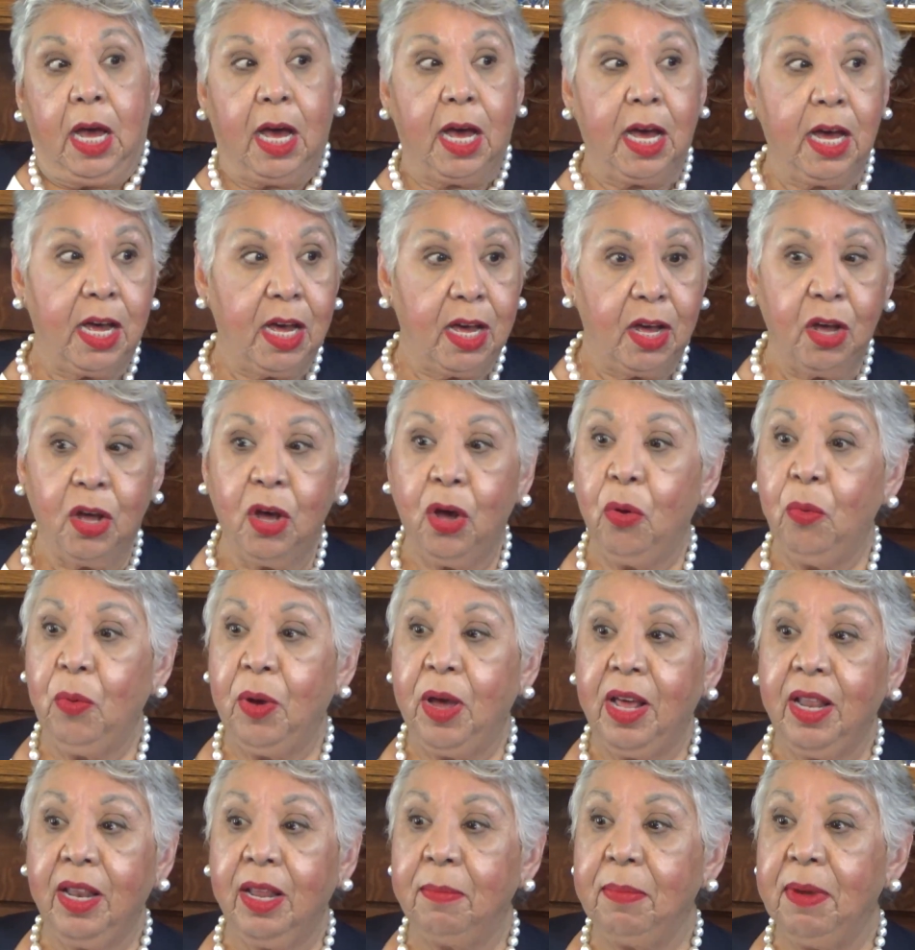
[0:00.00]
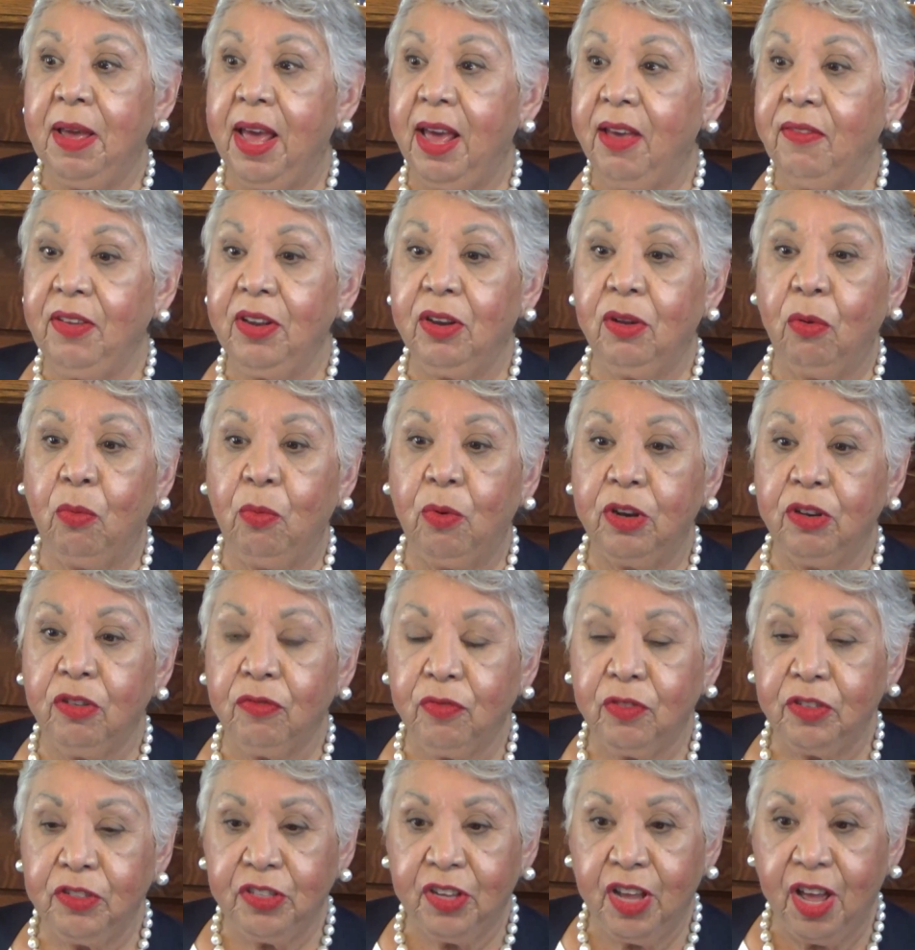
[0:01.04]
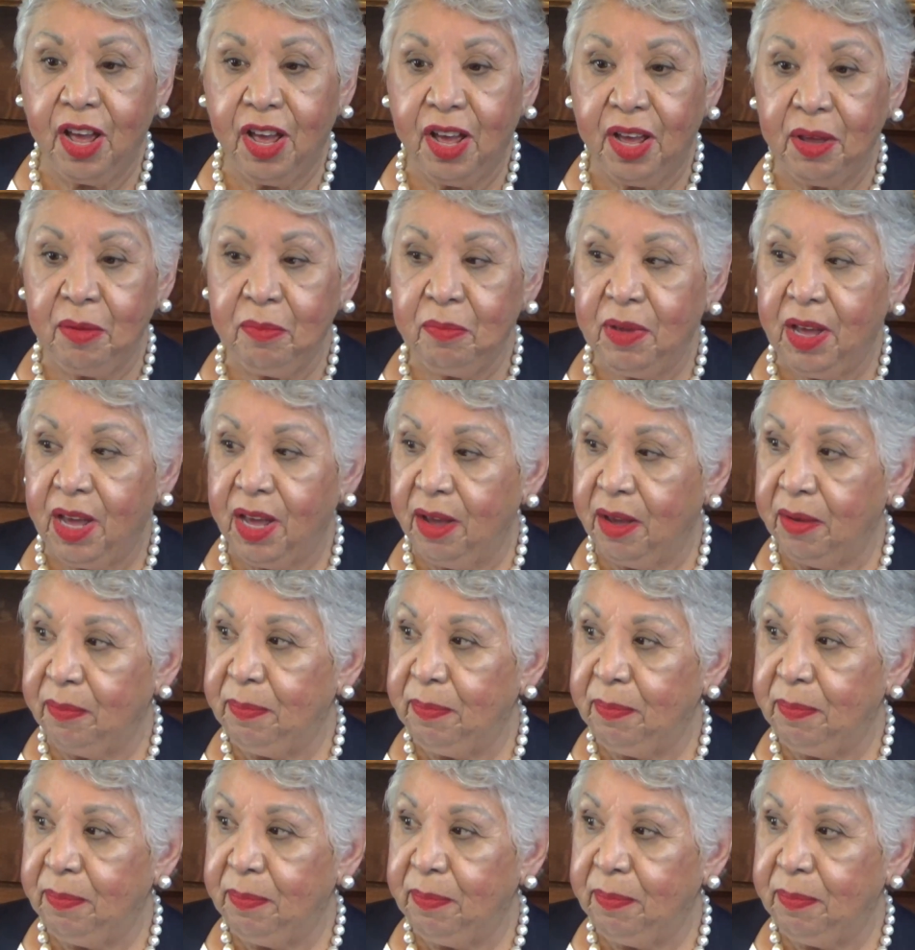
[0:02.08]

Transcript: Well, I'm having a wonderful time